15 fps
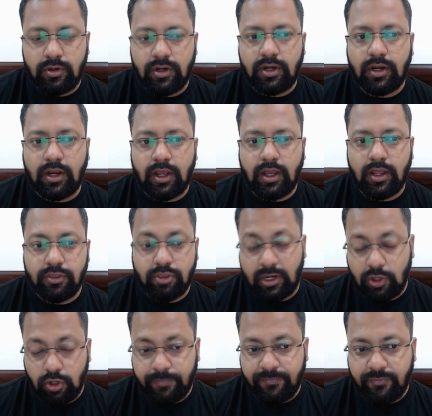
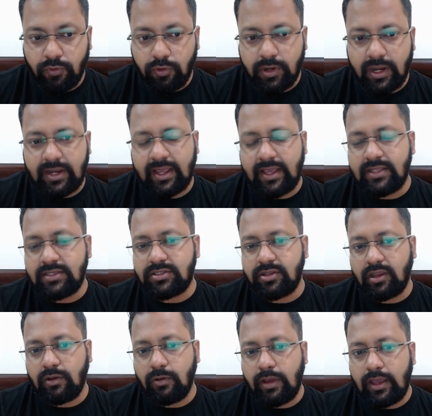4 cations
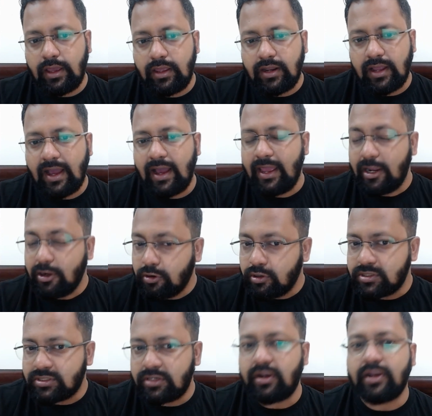require higher
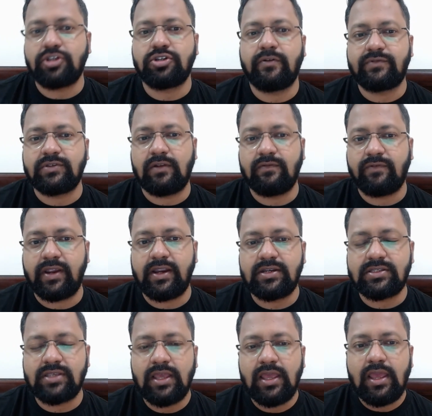concentration of sulfides,